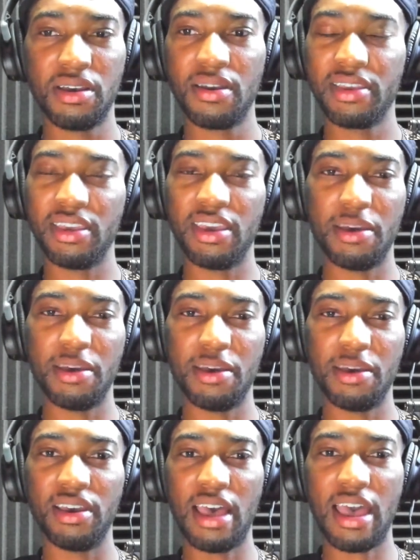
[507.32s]
yeah,
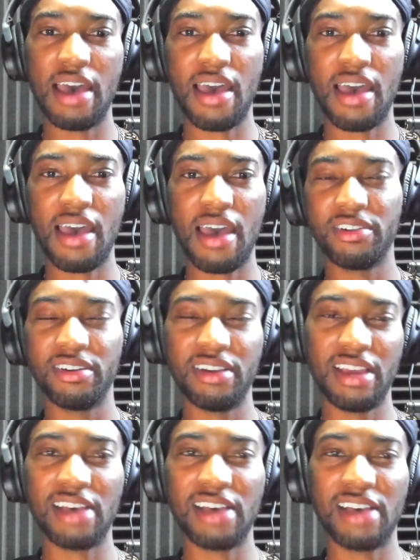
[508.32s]
but after
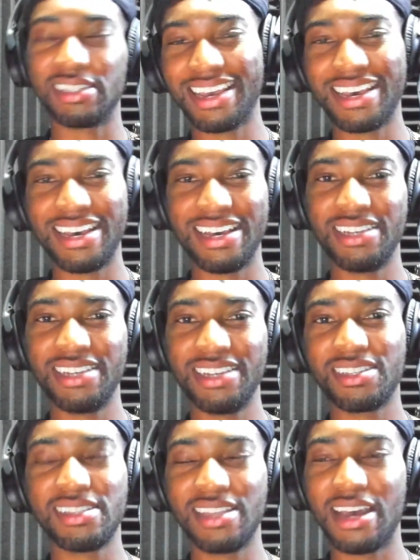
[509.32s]
I was like,
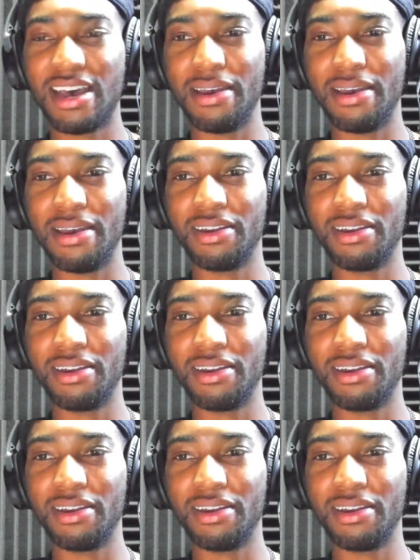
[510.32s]
it's not